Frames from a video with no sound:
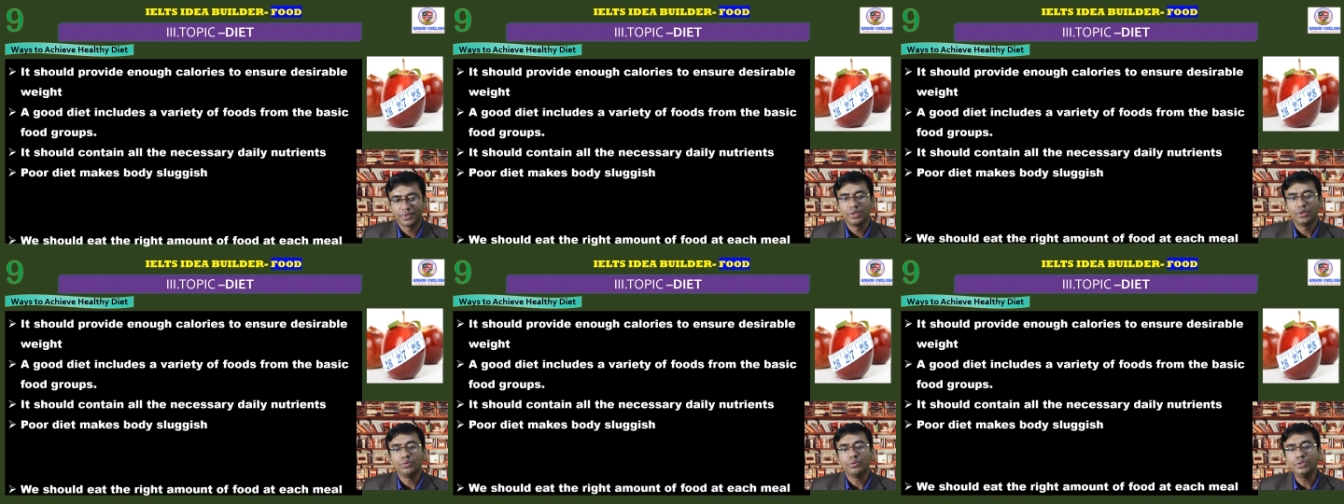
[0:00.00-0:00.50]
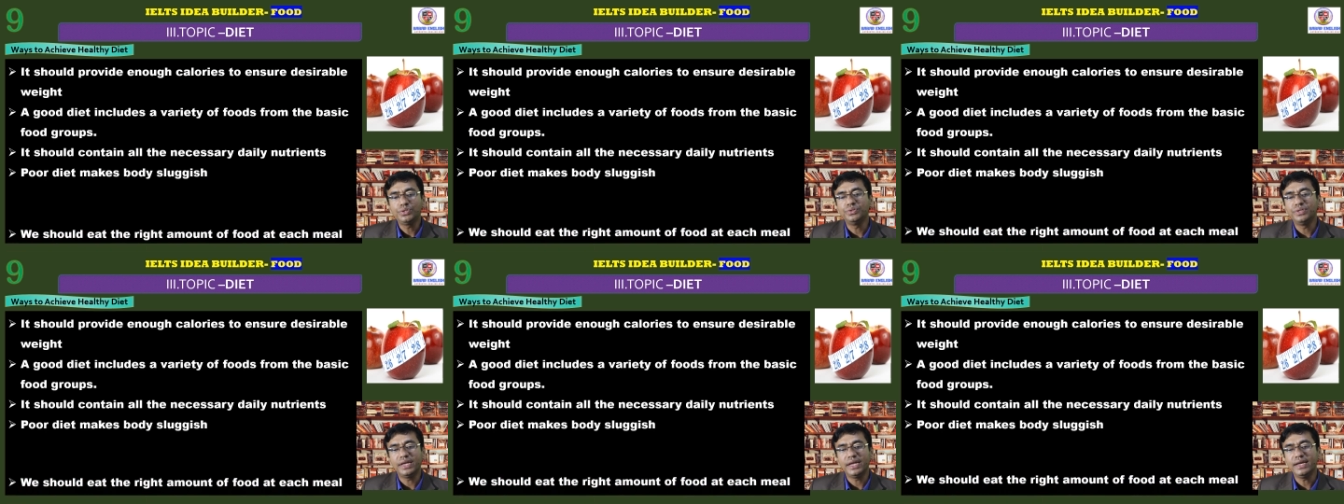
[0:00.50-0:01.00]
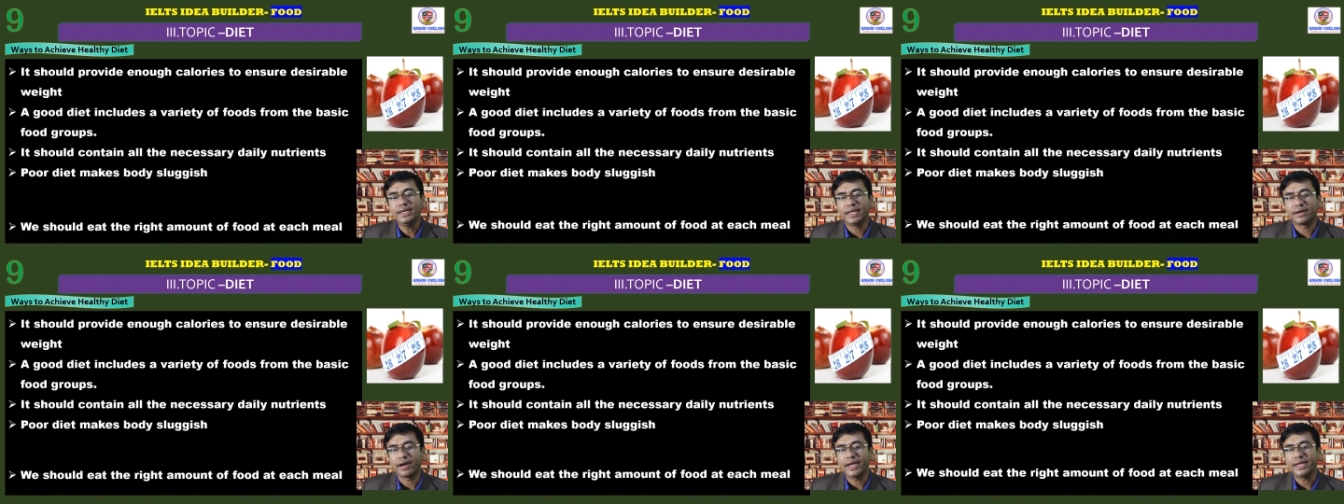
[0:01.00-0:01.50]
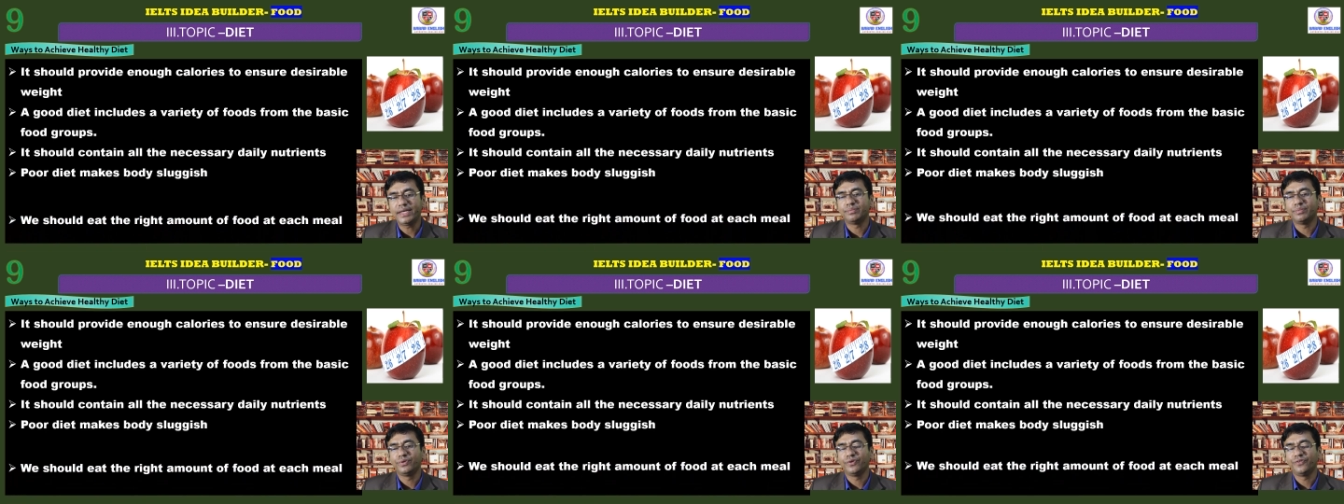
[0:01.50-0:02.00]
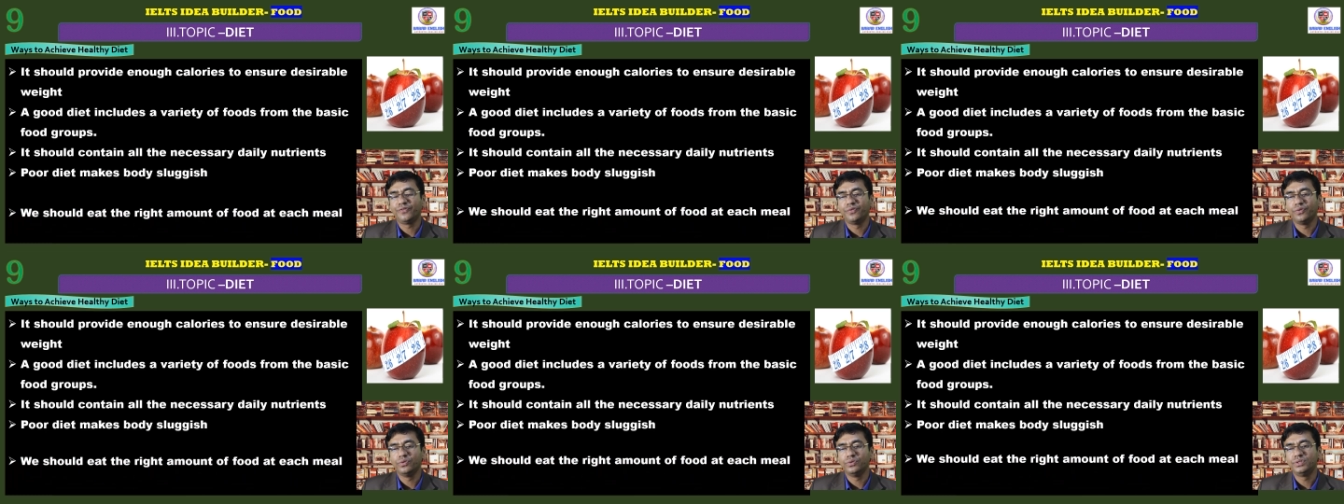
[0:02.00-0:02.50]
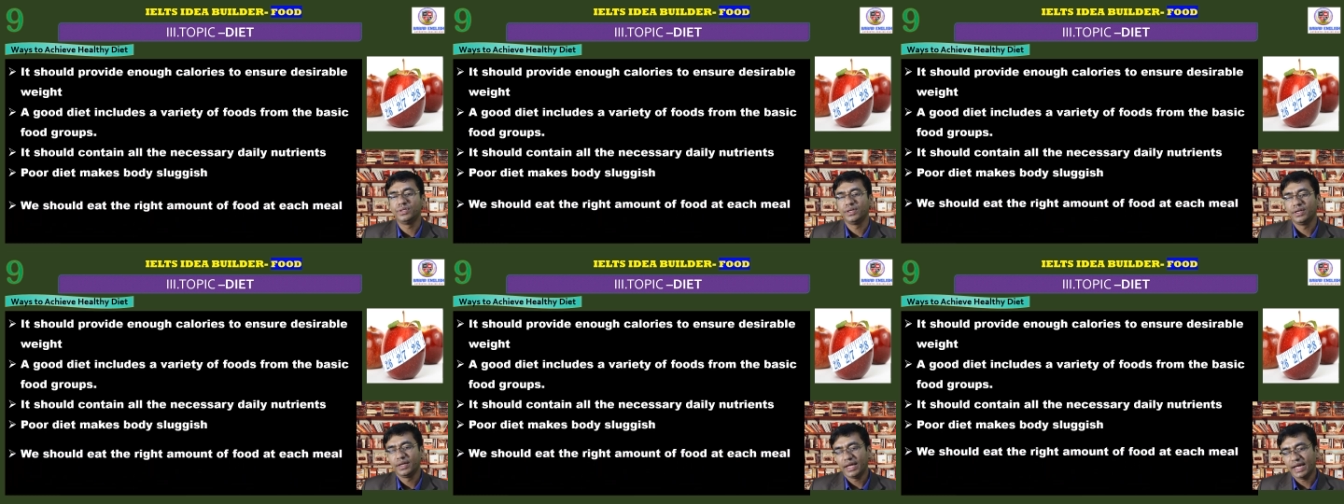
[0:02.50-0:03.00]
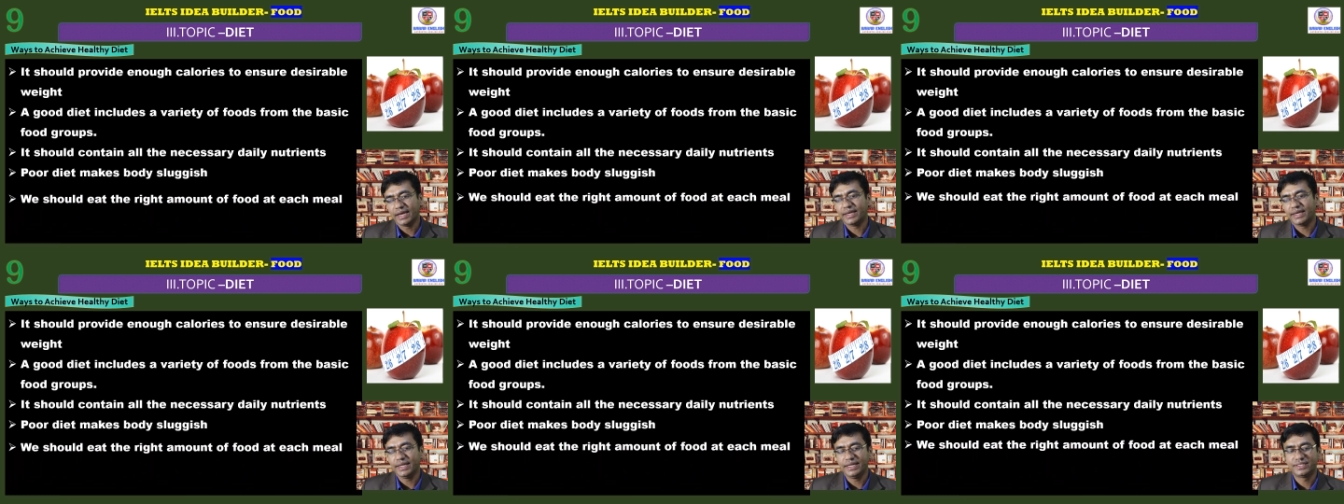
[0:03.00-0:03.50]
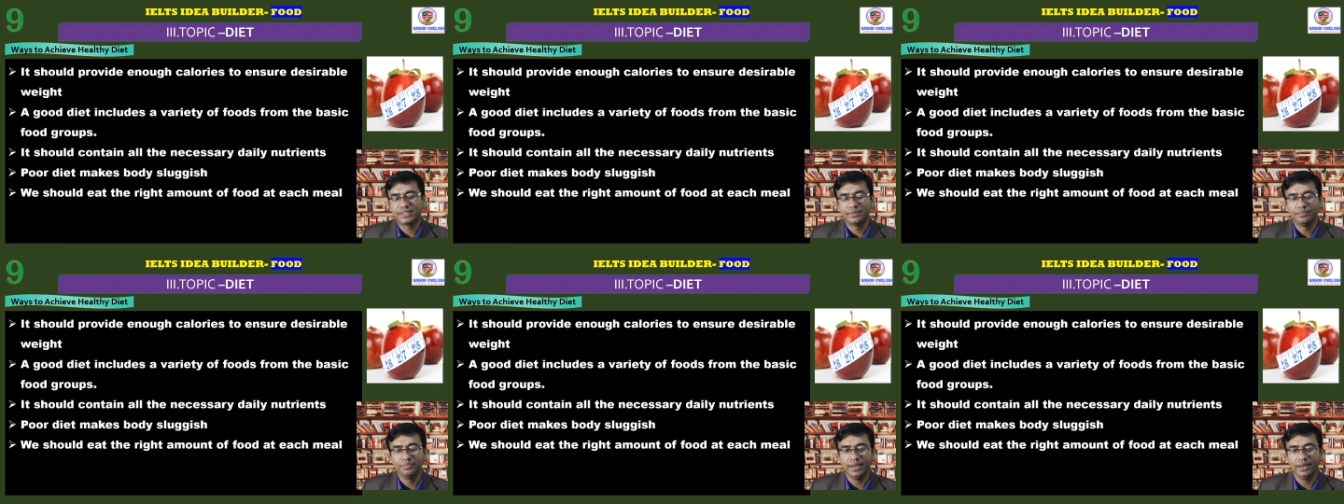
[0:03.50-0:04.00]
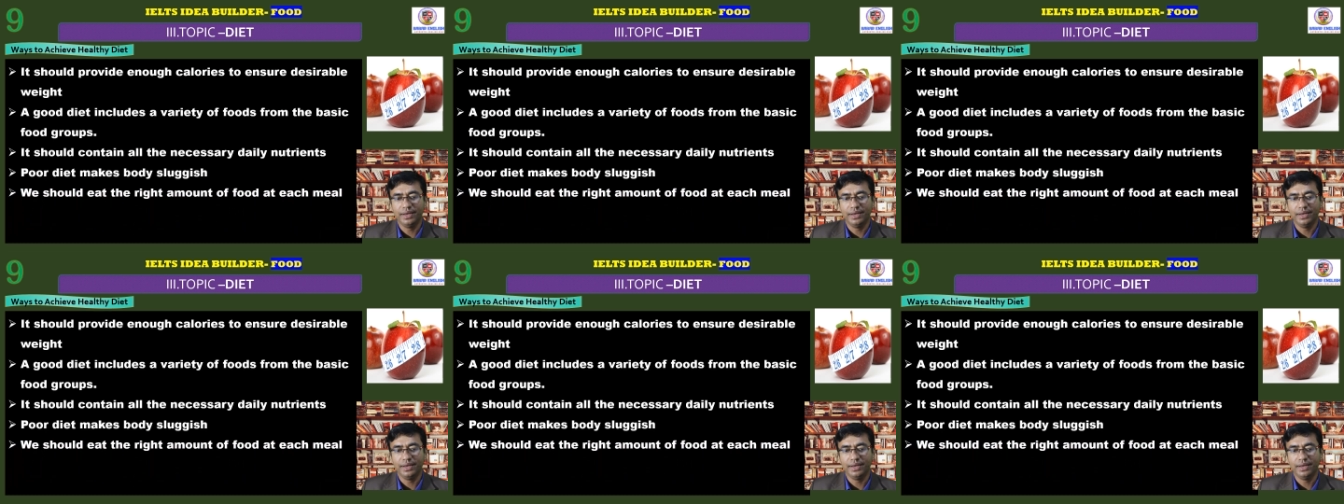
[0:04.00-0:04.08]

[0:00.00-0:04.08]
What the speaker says: We should eat the right amount of food at each meal.